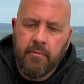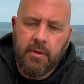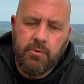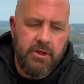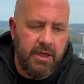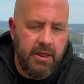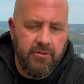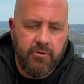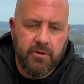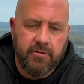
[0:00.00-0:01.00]
Then when you get
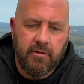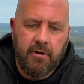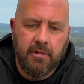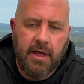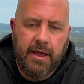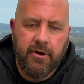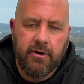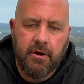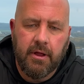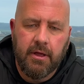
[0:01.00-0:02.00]
into it, it's a little
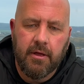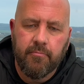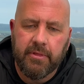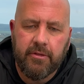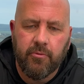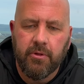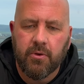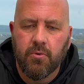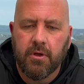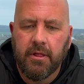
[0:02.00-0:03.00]
lighter, um, but that's a really
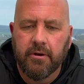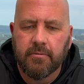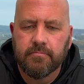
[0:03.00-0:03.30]
cool color.